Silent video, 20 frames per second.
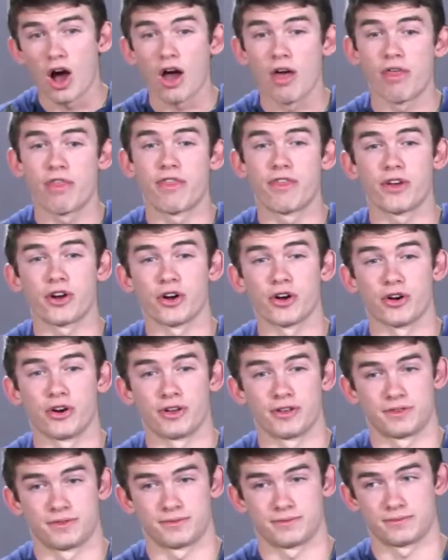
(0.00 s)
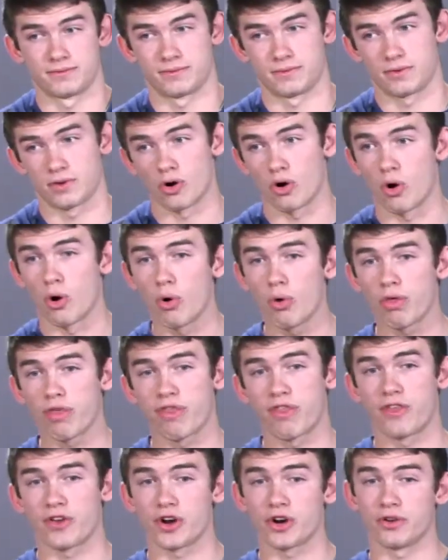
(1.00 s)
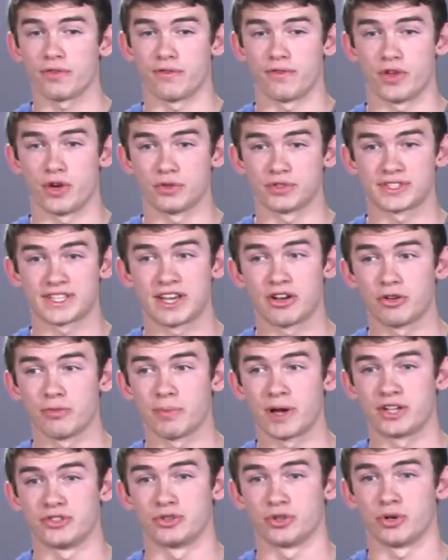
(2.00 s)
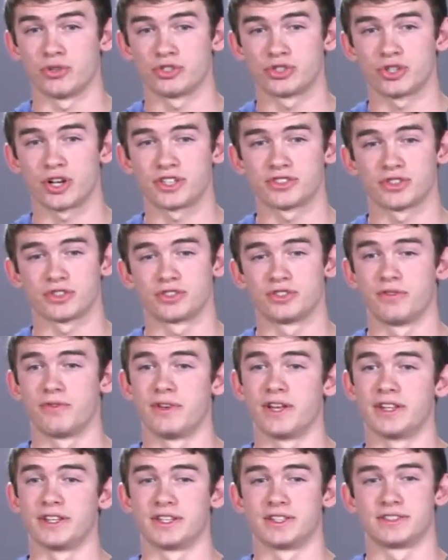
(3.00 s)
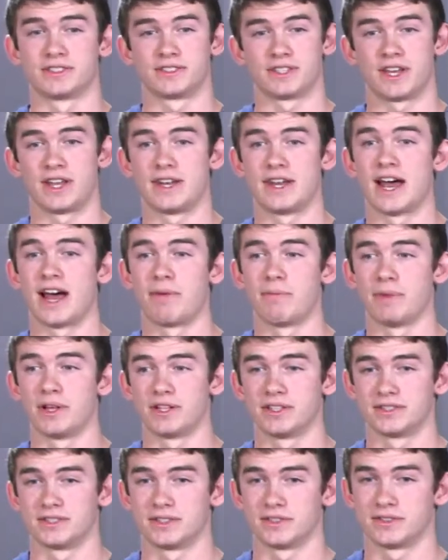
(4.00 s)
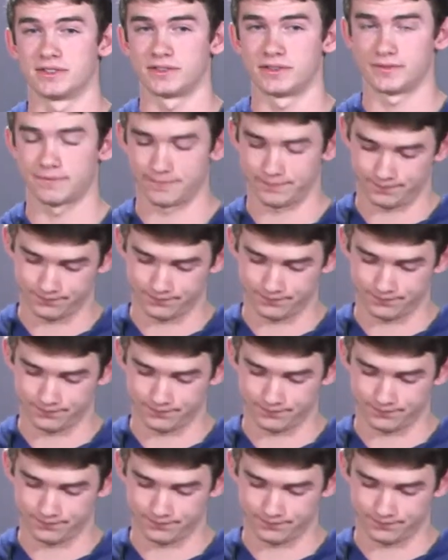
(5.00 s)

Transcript: a whole third of those killed by drone strikes are civilians and not militants.